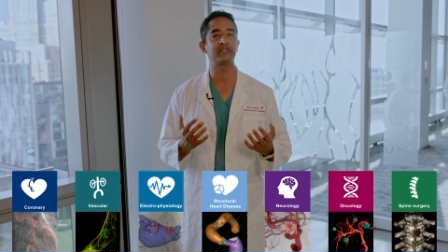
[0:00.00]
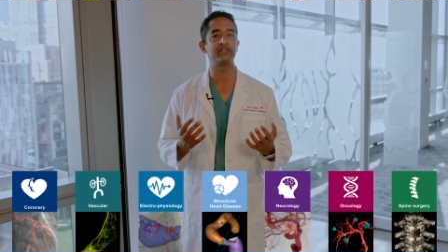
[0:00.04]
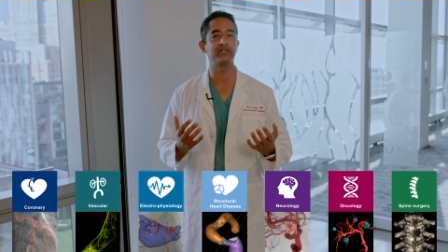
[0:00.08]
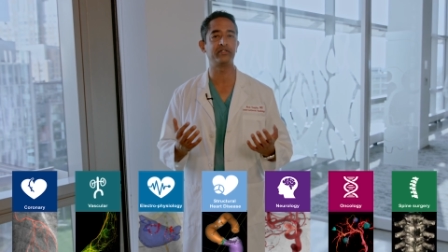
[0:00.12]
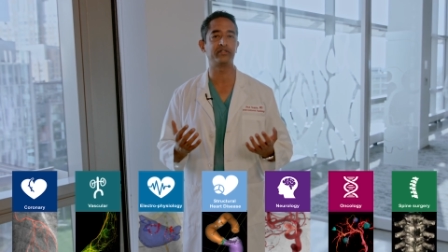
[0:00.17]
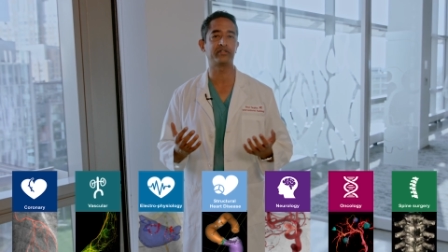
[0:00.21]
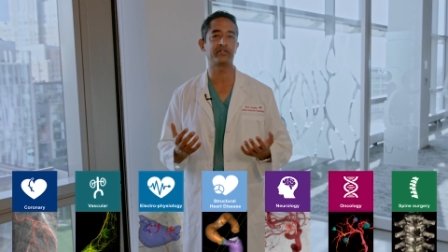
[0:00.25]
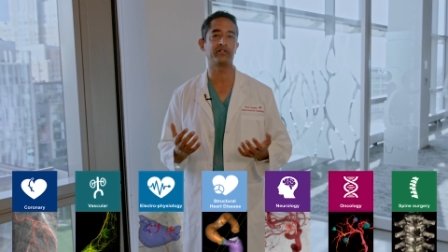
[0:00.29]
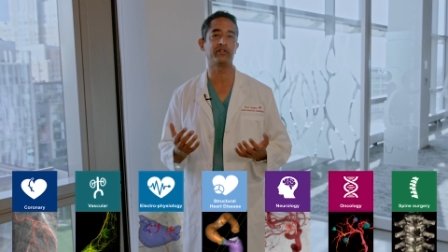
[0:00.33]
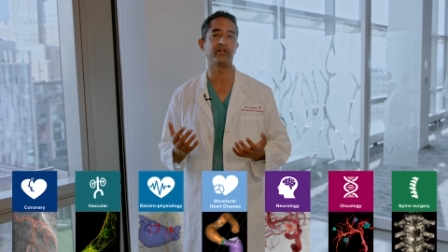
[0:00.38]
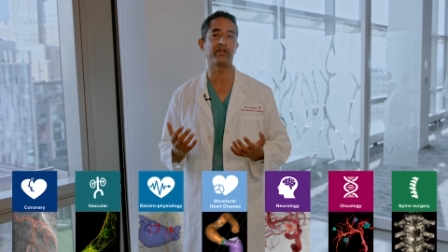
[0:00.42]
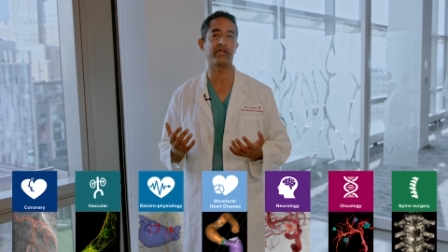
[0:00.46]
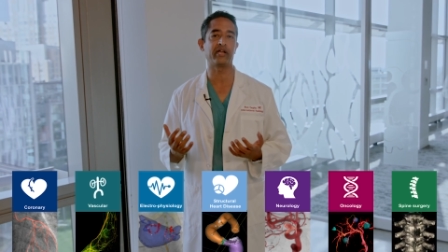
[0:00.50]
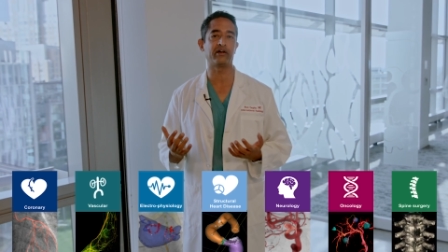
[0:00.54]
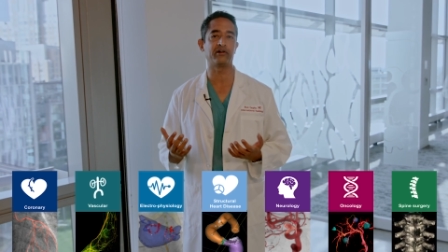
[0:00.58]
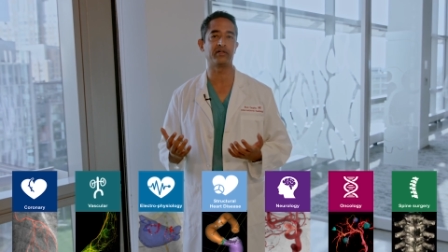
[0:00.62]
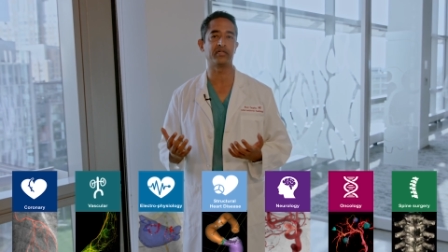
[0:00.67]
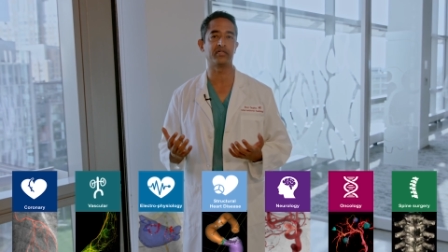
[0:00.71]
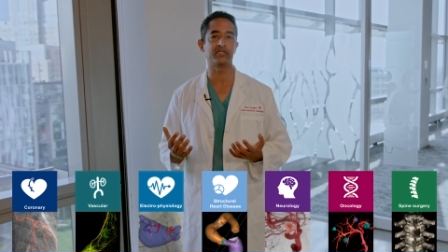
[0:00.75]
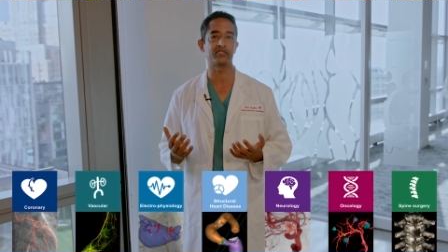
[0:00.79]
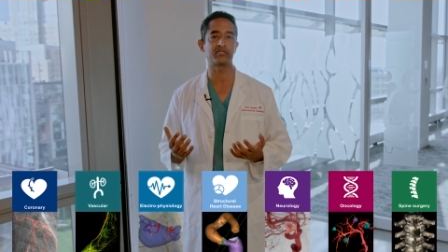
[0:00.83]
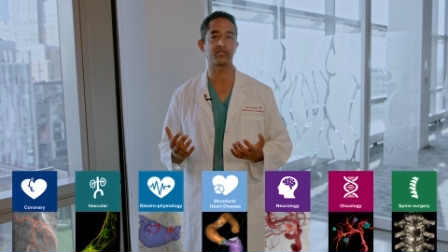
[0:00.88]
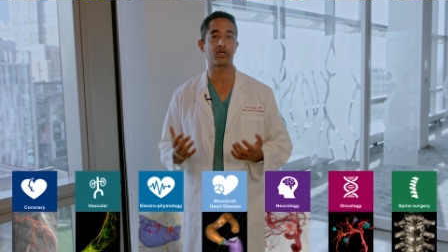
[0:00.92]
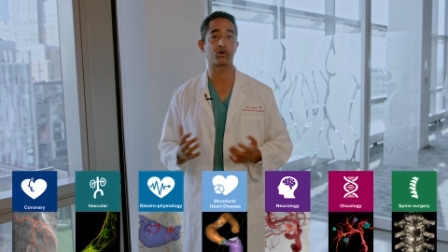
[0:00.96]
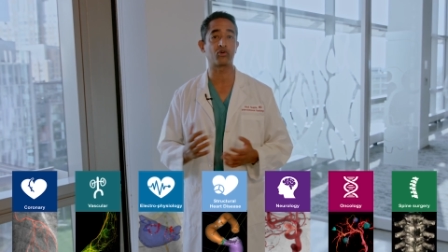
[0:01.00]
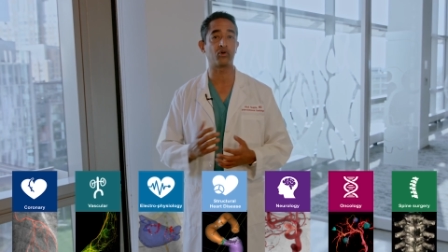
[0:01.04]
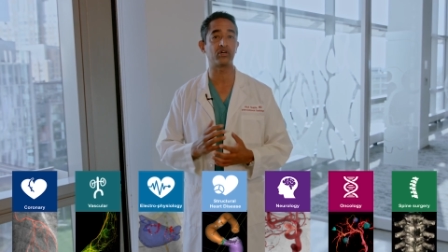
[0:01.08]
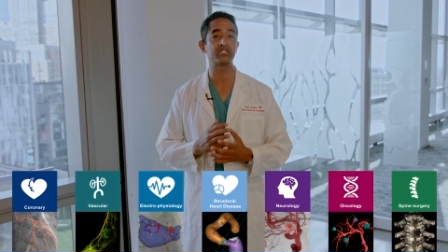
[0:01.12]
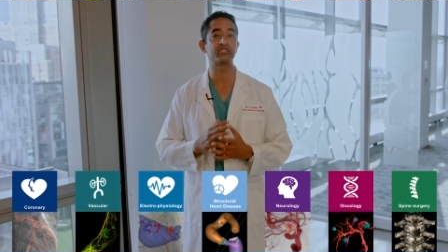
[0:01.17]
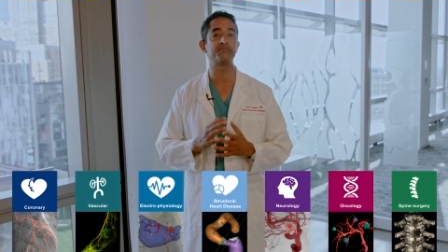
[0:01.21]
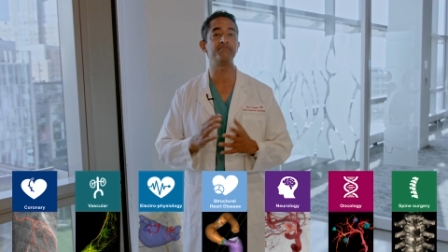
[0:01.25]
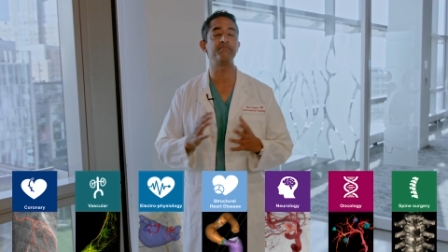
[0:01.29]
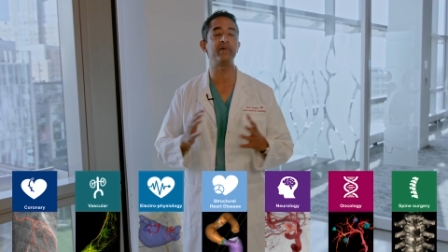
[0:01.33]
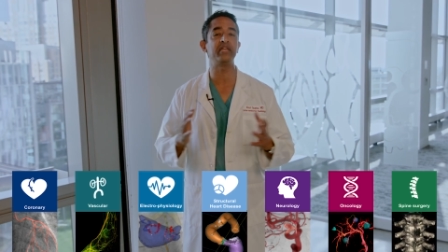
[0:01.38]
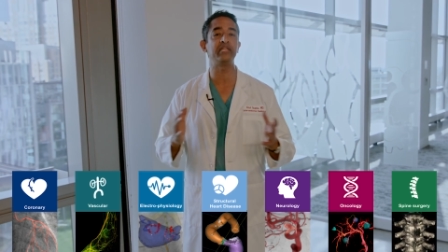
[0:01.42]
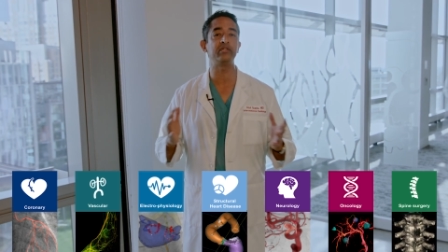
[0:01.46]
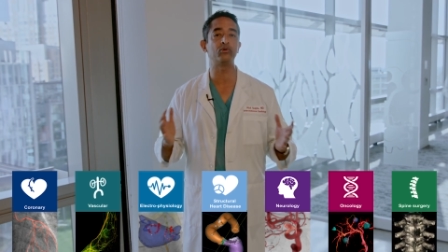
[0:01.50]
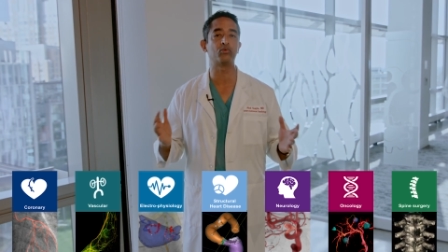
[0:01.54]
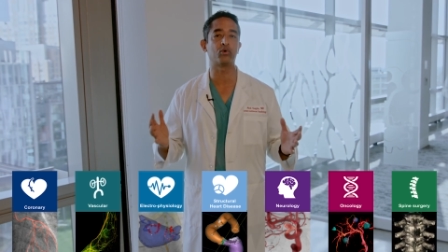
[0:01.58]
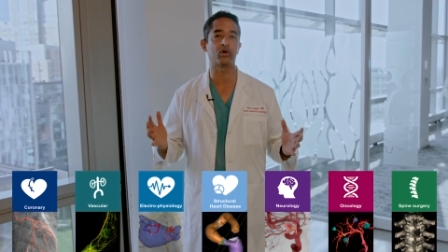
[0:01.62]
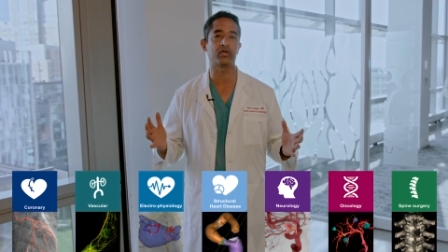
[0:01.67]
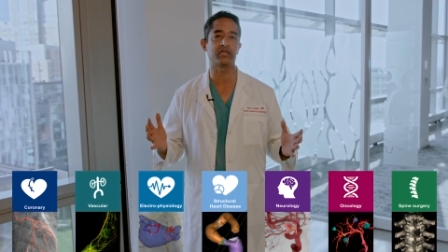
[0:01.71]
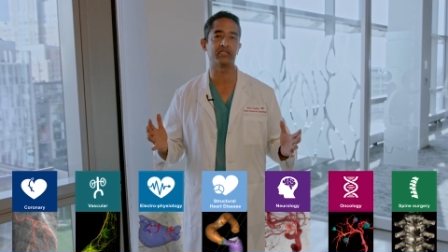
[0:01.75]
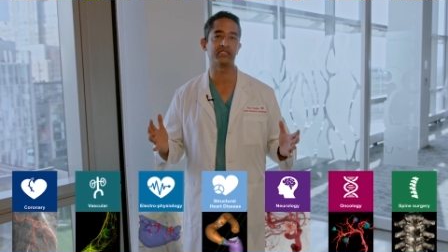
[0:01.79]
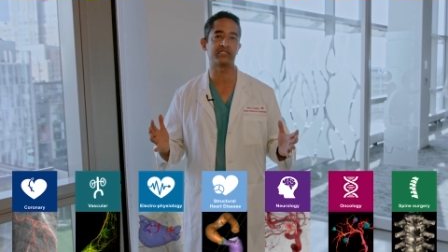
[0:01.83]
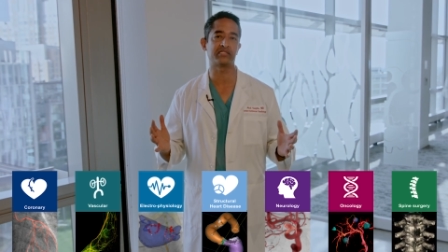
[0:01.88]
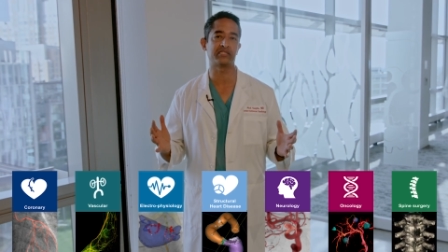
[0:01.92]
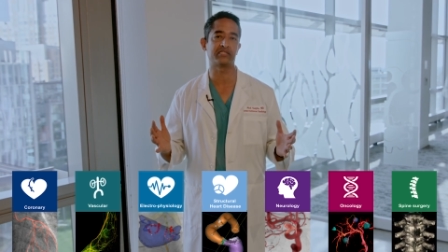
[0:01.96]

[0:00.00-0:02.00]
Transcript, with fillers: clinical areas across many organ